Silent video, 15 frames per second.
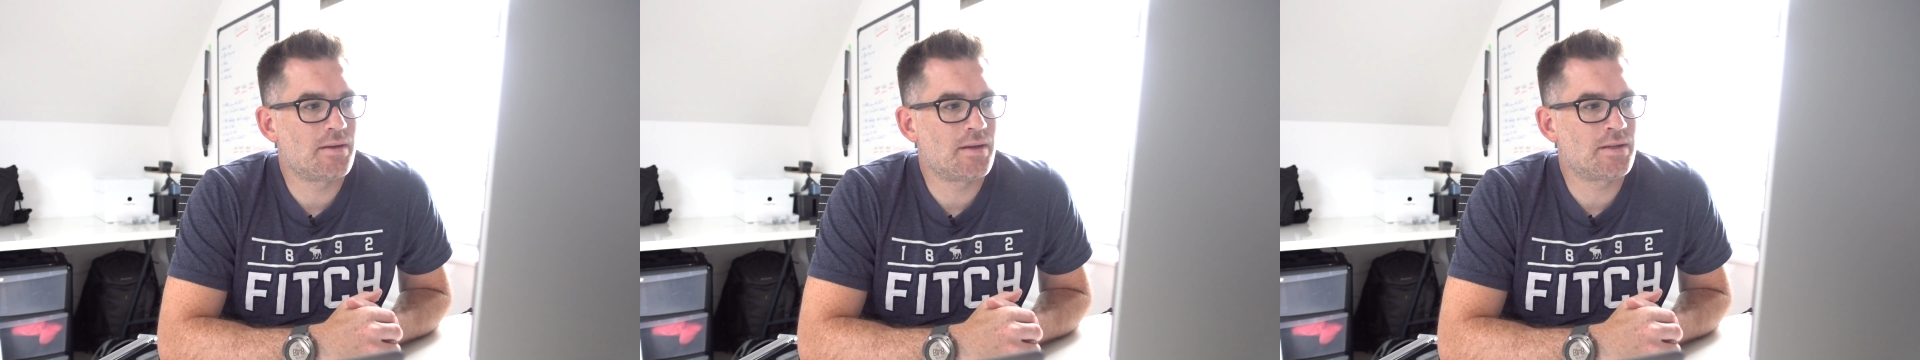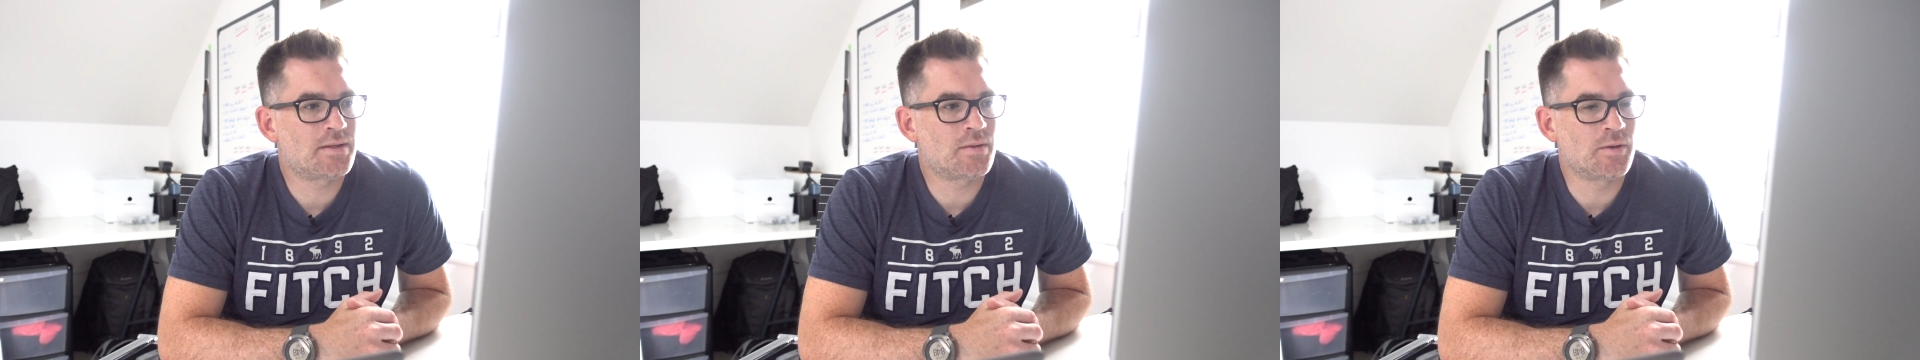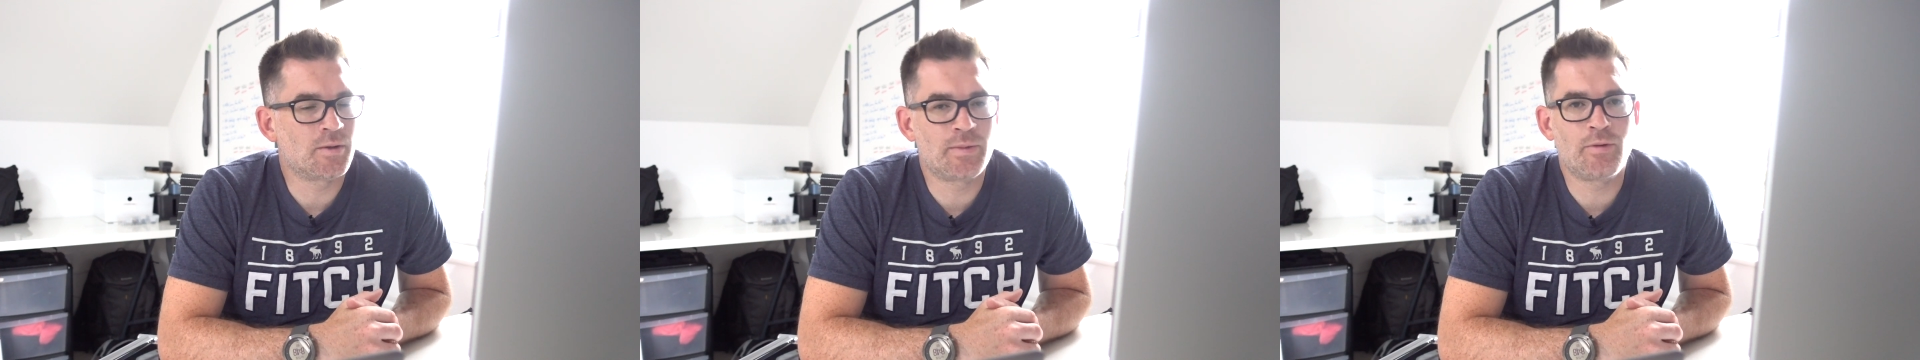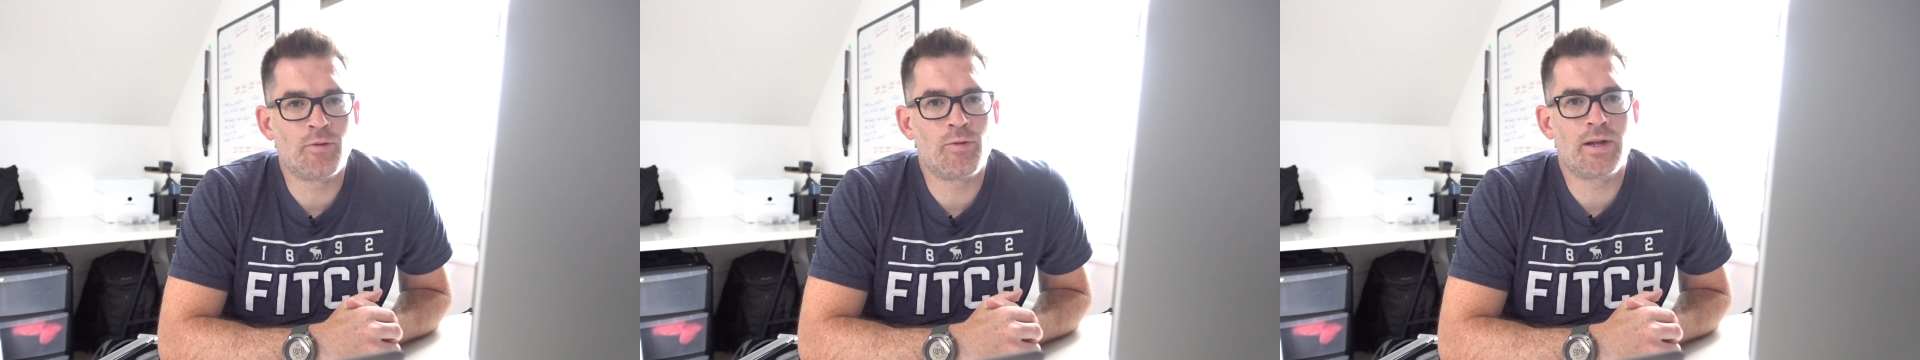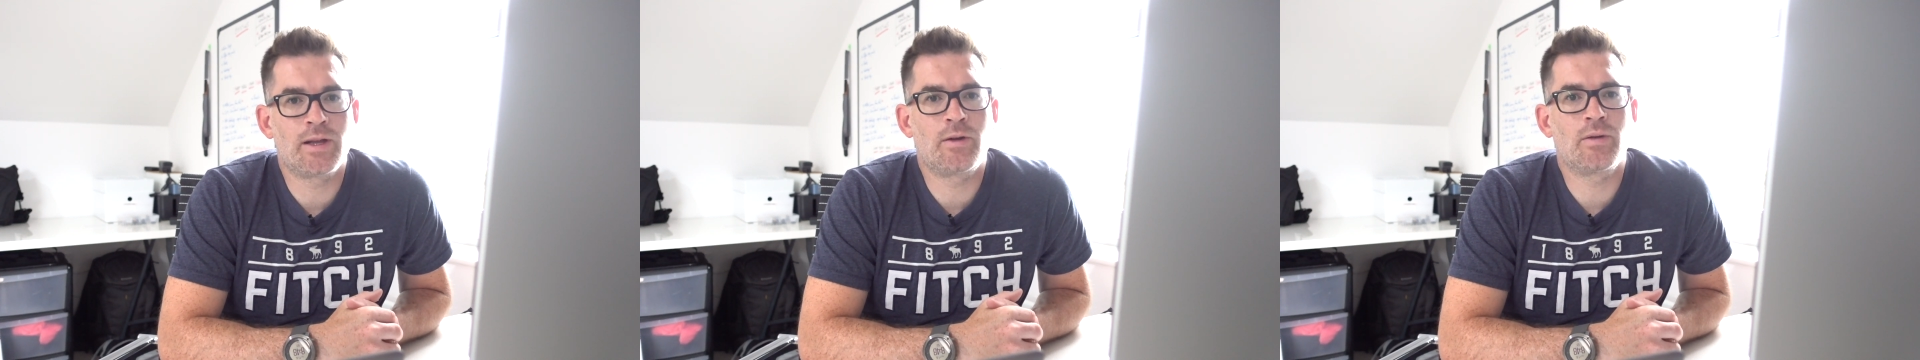is going to be
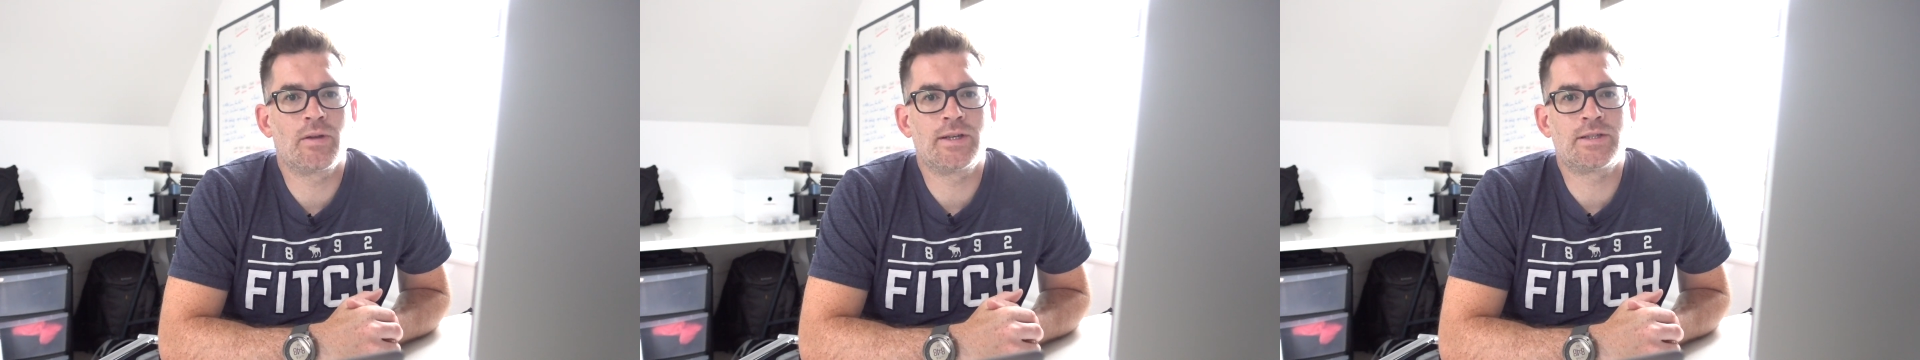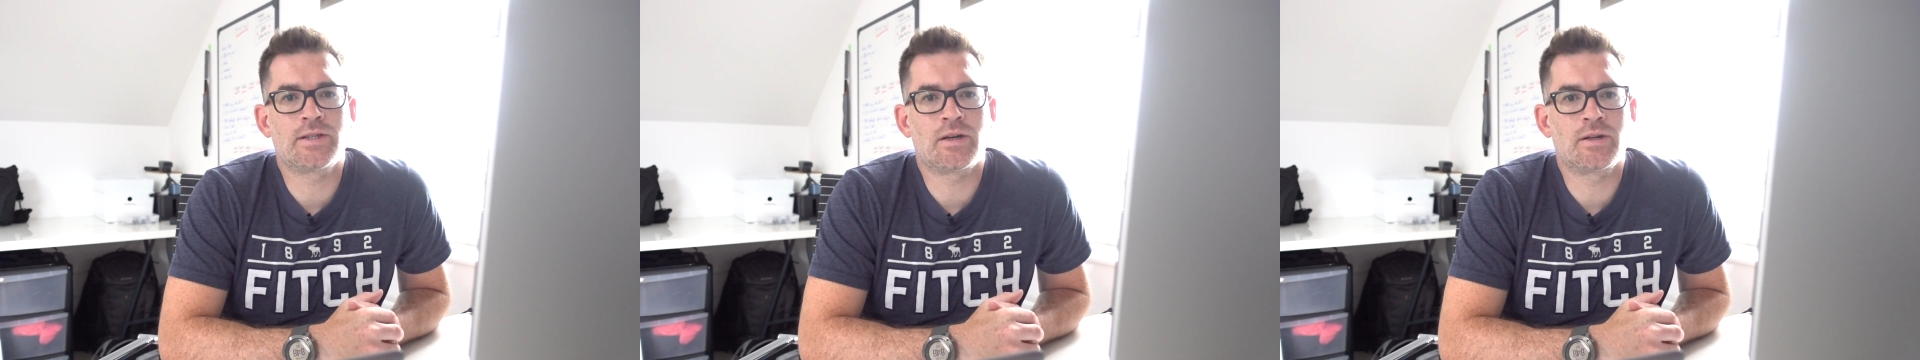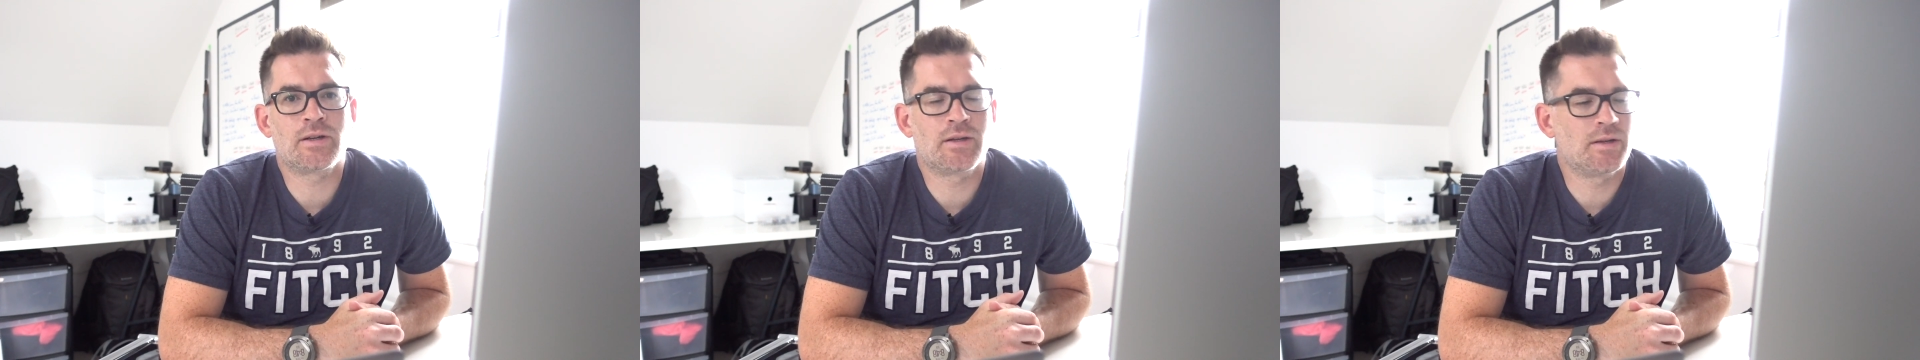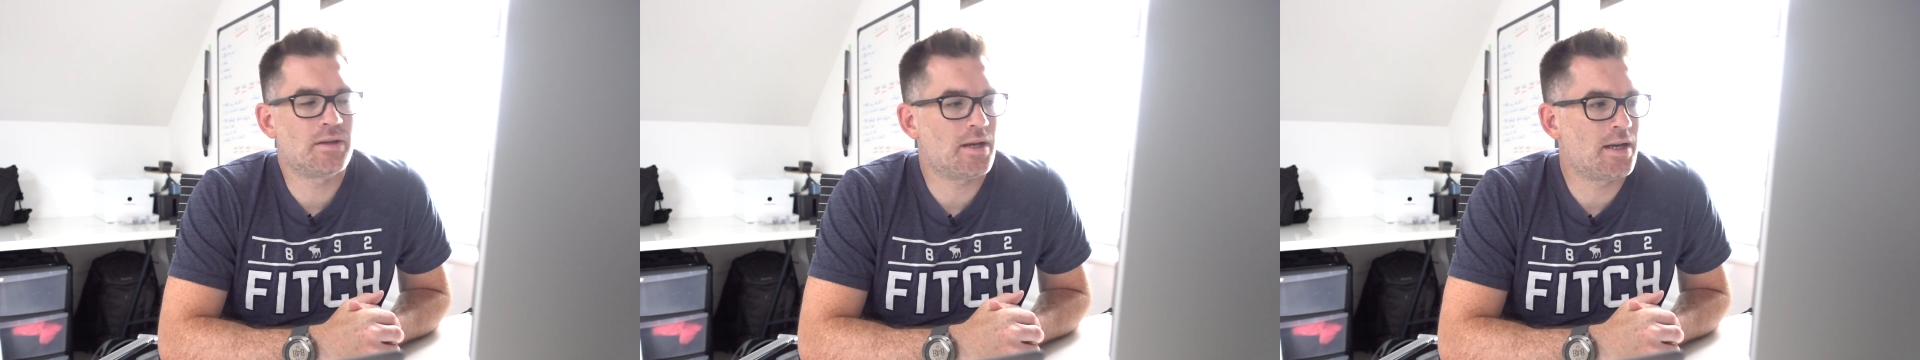really, really dark,